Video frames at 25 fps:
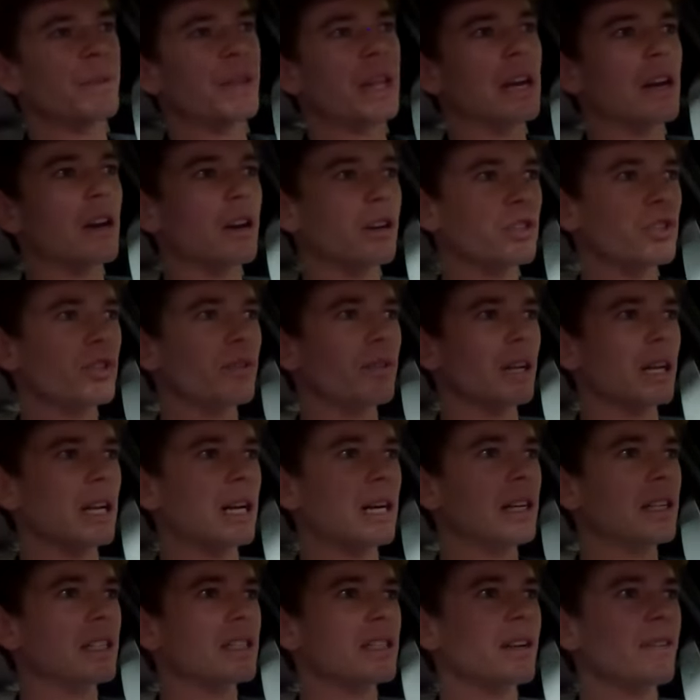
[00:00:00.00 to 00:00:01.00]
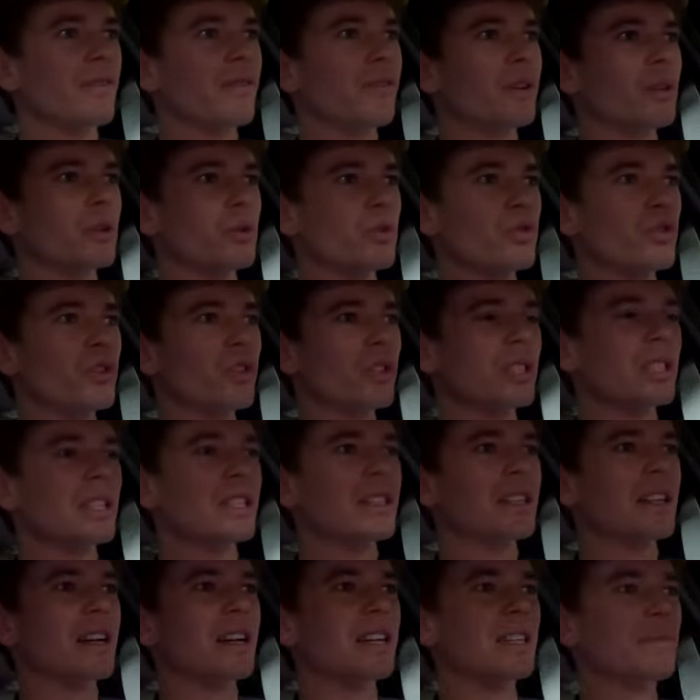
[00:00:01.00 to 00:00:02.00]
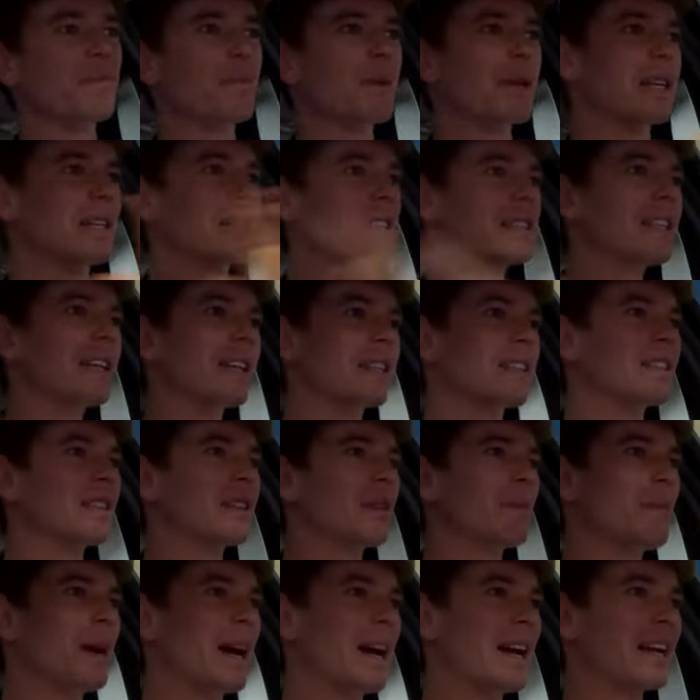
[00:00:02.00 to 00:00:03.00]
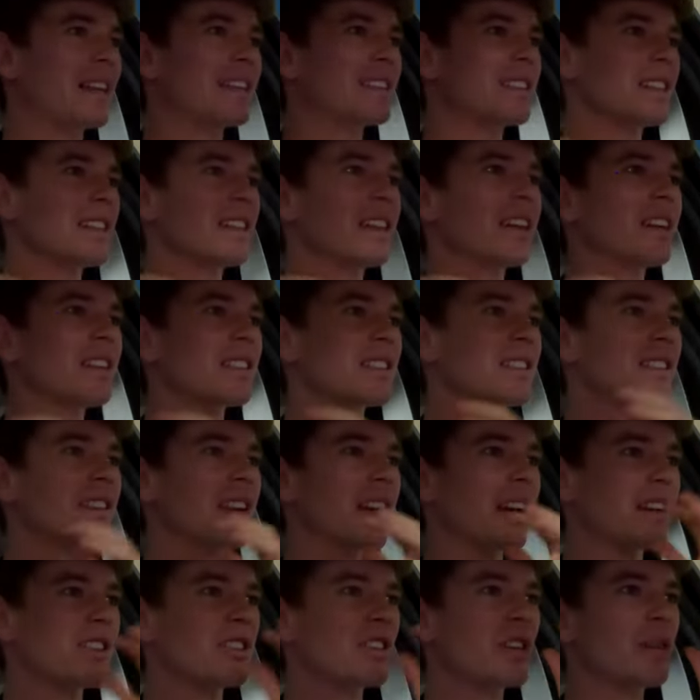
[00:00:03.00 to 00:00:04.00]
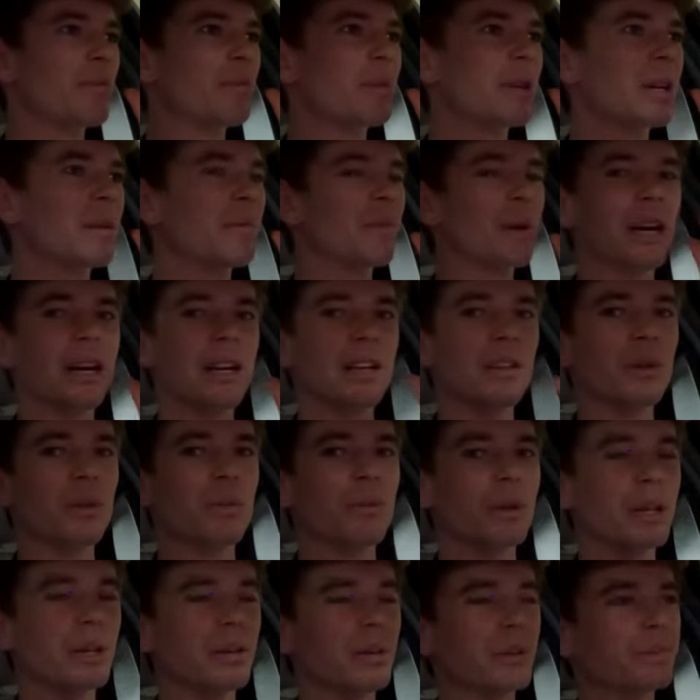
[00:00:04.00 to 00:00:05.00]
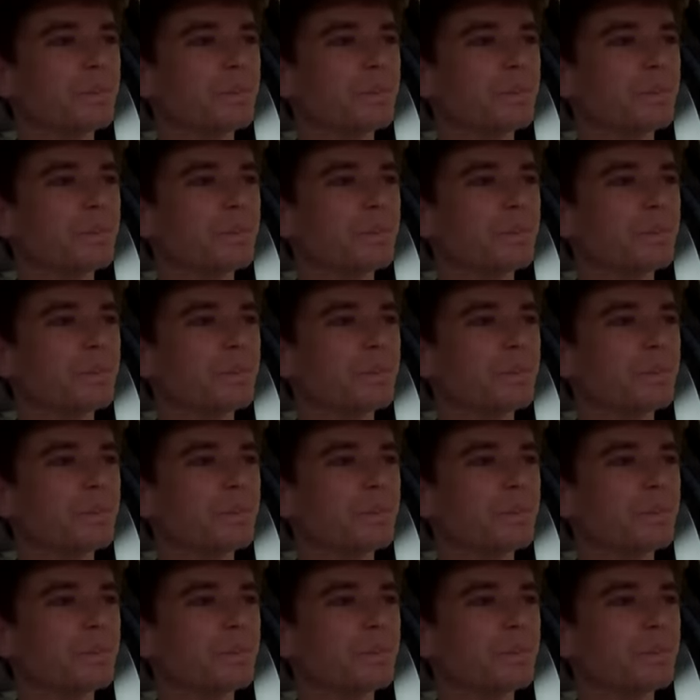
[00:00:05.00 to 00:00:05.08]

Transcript: luxury cars that feels just as nice being sat in the back as it does actually being behind the wheel.